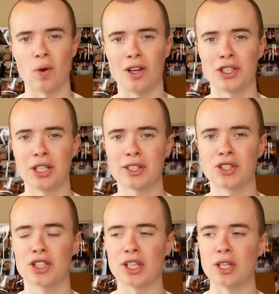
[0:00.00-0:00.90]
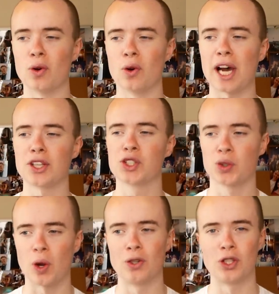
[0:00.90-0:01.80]
Right, so let's just ignore that
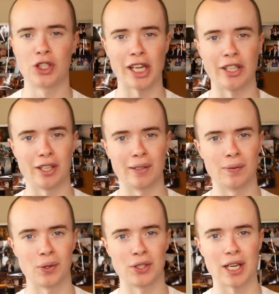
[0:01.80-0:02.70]
atrocious ending for a